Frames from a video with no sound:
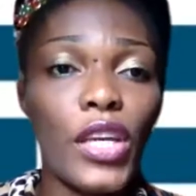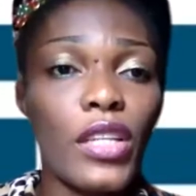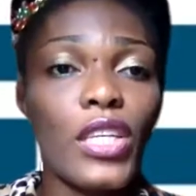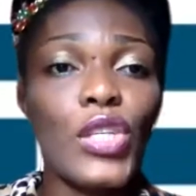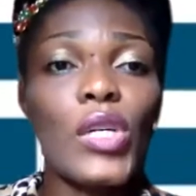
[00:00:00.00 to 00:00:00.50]

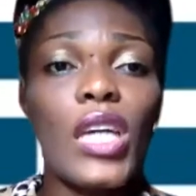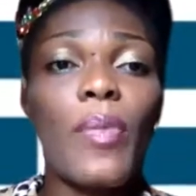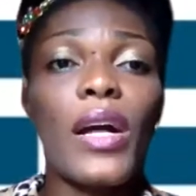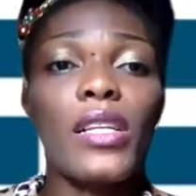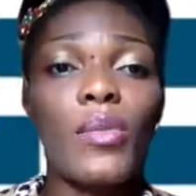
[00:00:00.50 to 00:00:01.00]
The UK
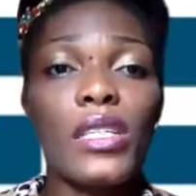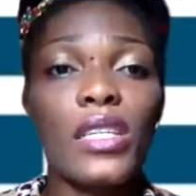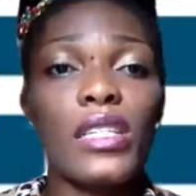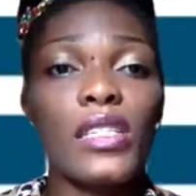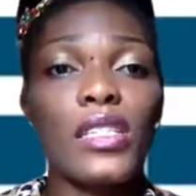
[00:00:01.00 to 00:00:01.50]
Parliament
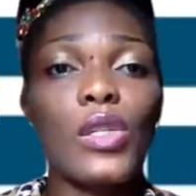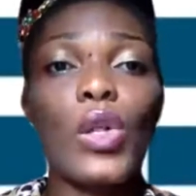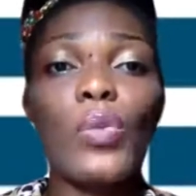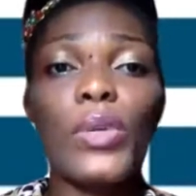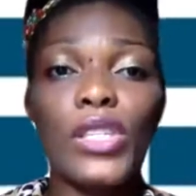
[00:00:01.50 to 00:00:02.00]
considers
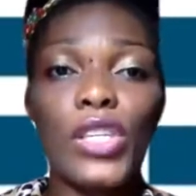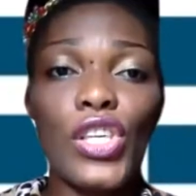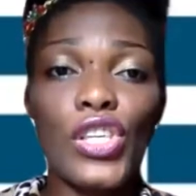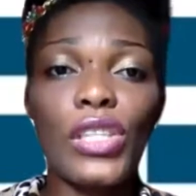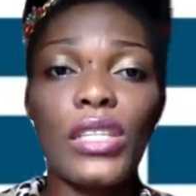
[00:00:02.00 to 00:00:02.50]
all
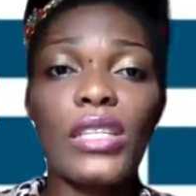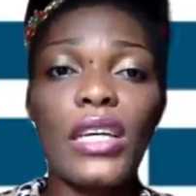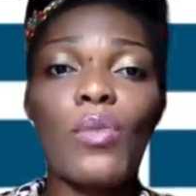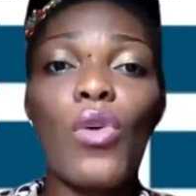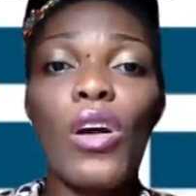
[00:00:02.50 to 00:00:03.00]
petitions that get
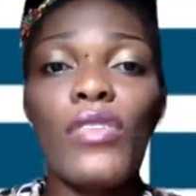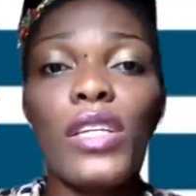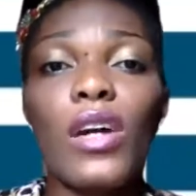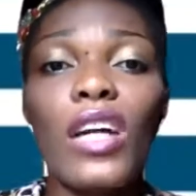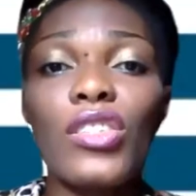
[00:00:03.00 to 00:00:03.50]
more
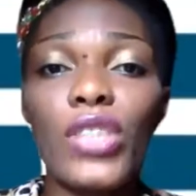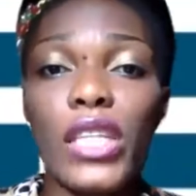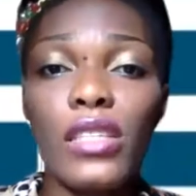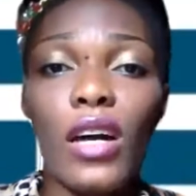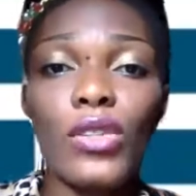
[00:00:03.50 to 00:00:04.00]
than
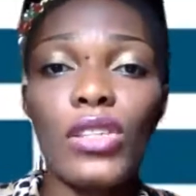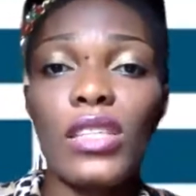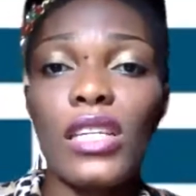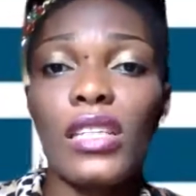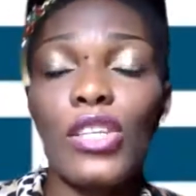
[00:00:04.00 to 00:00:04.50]
100,000
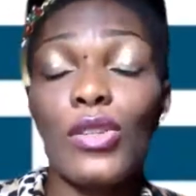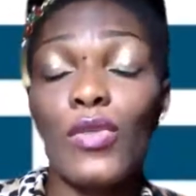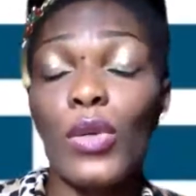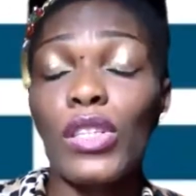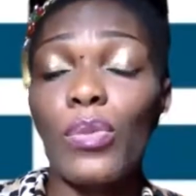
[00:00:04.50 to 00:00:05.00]
signatures
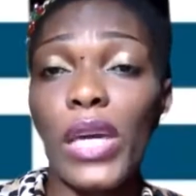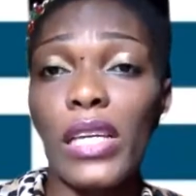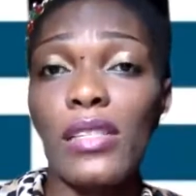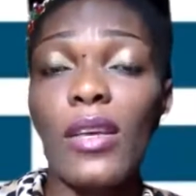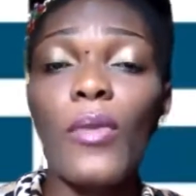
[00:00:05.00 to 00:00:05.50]
for a debate.